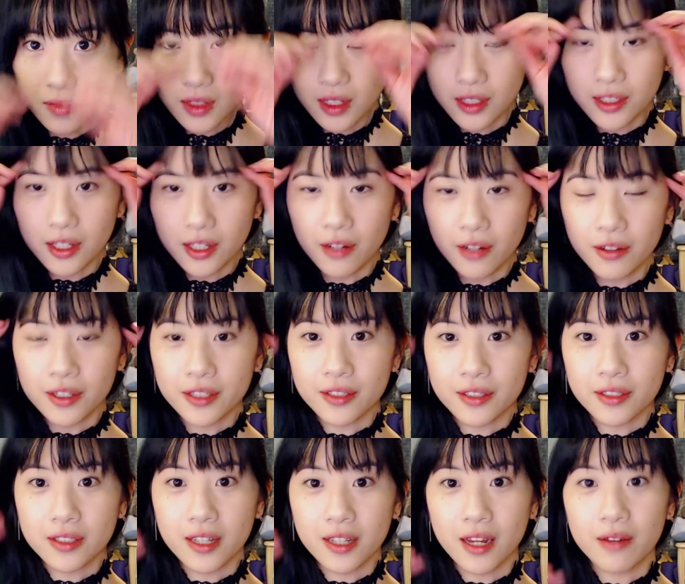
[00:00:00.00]
So
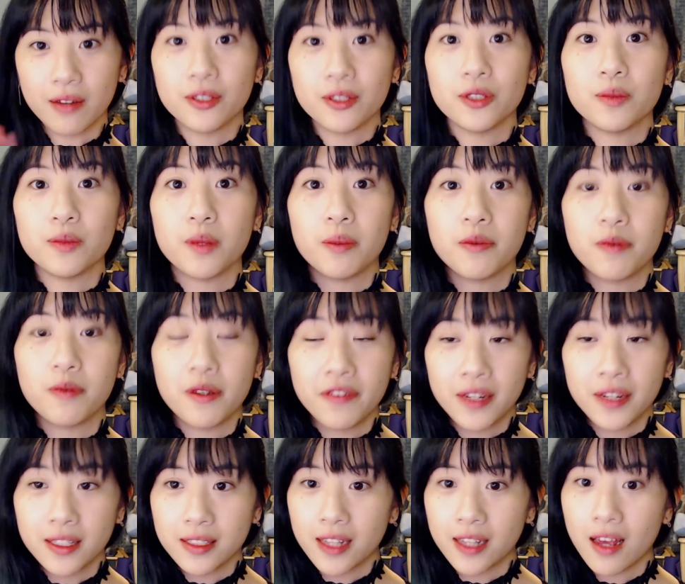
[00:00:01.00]
here's now a zoom up of my
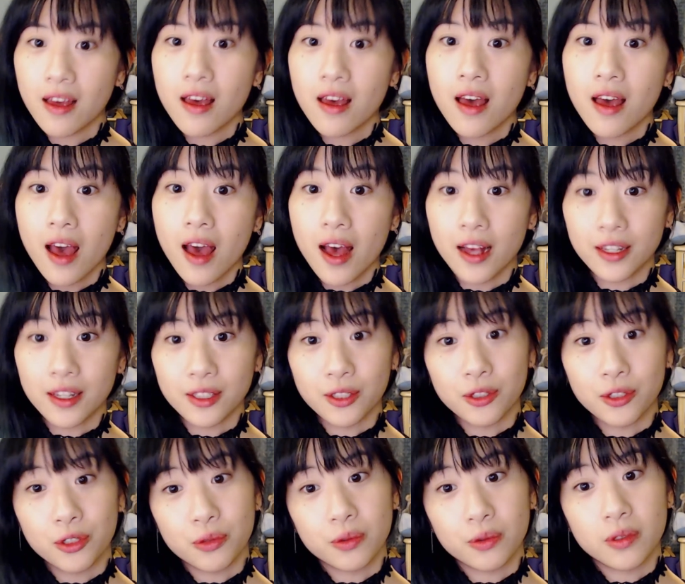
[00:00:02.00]
face. As
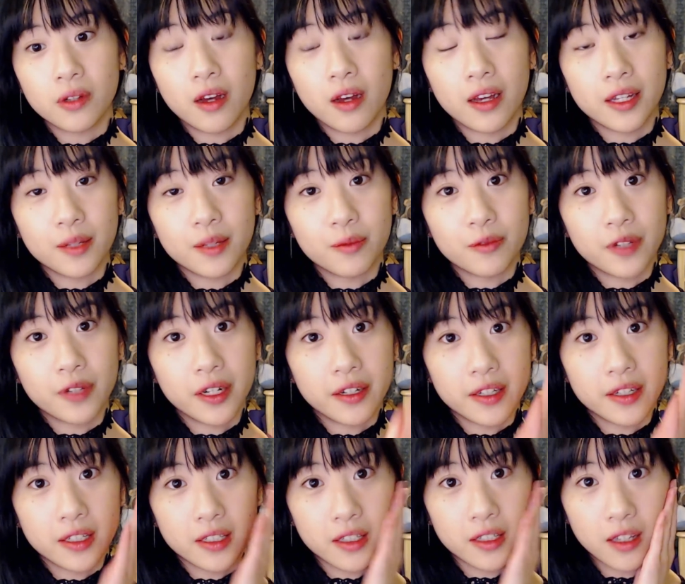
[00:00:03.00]
usual, I am
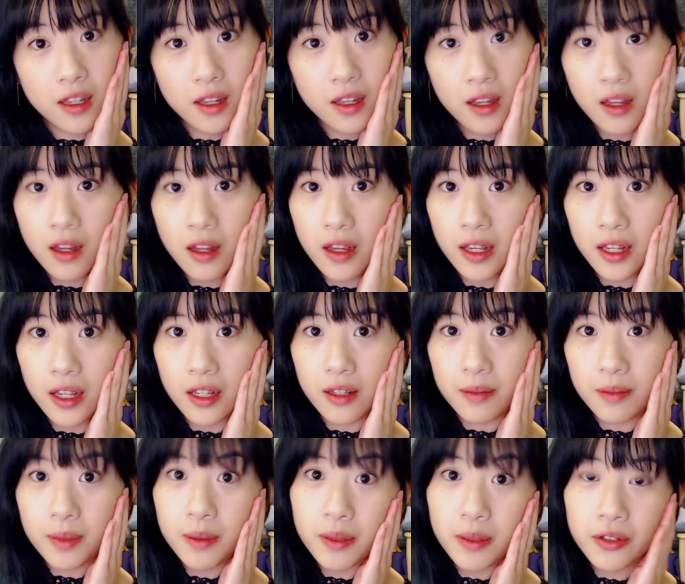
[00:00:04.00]
wearing
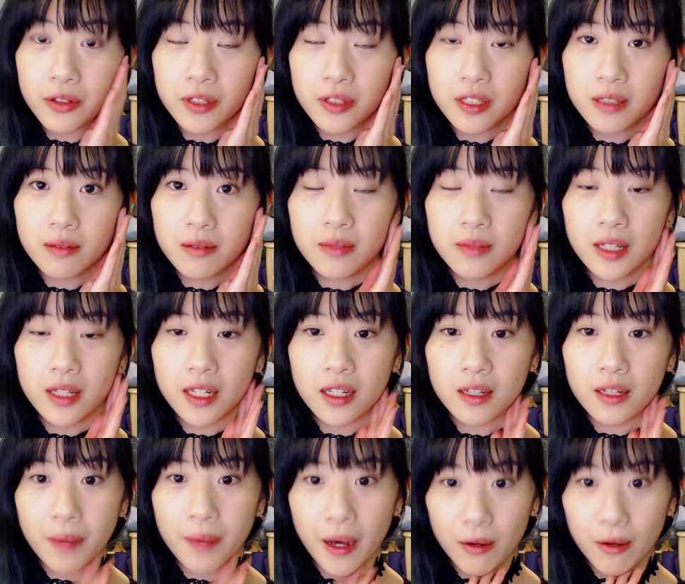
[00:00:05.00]
BB cream and
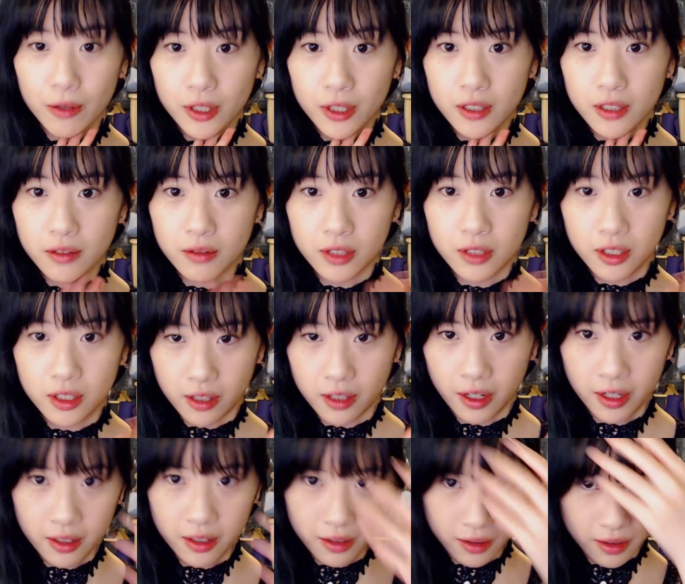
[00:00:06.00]
powder to
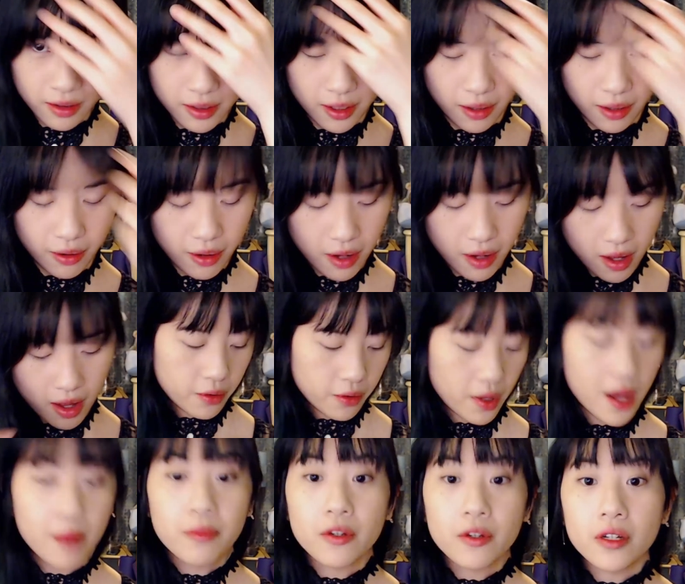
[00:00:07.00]
start. So
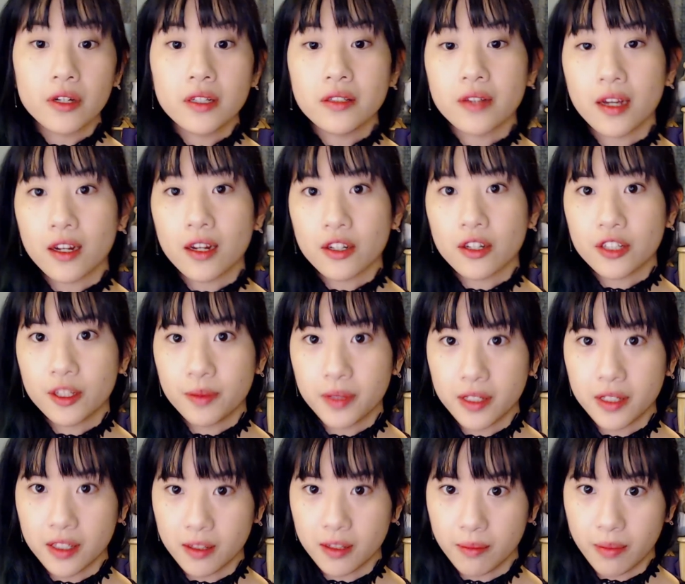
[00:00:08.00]
I'm going to actually
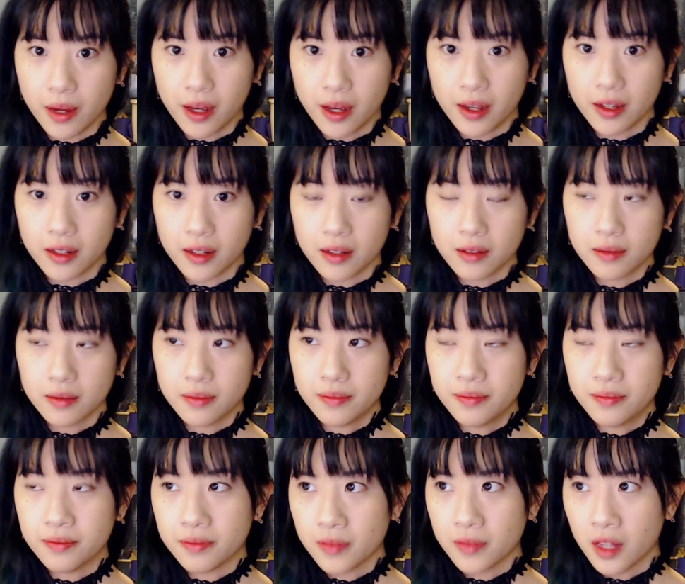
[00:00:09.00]
begin by
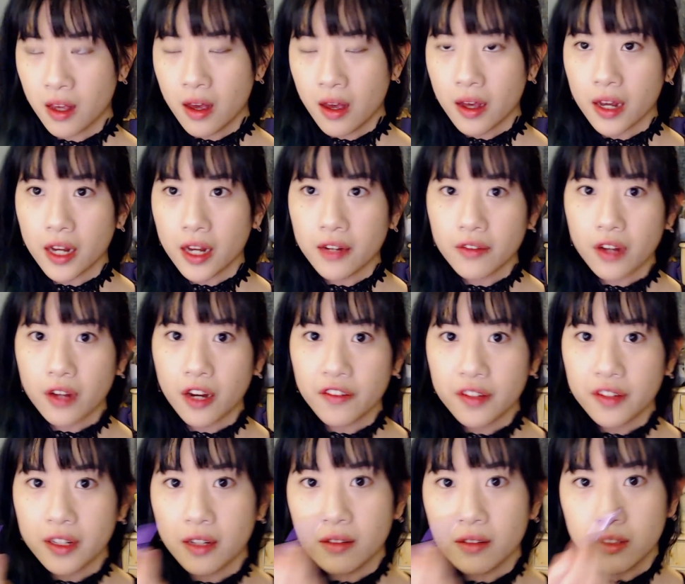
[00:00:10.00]
kind of
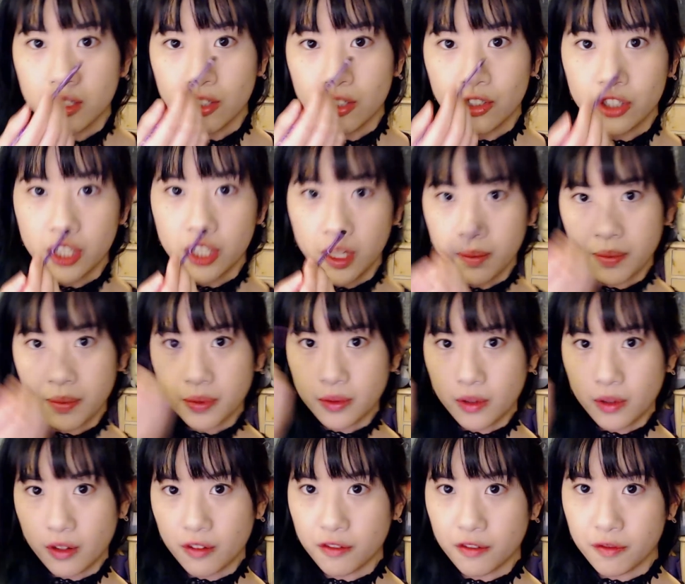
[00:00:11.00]
carving out the shape
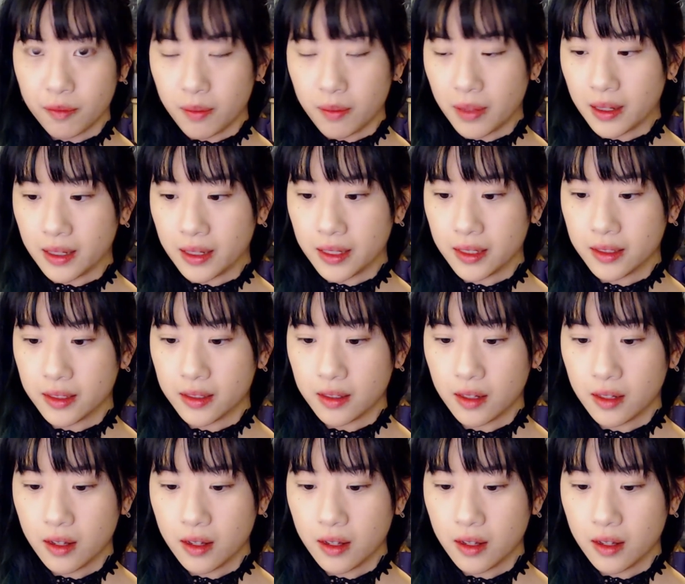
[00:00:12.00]
of the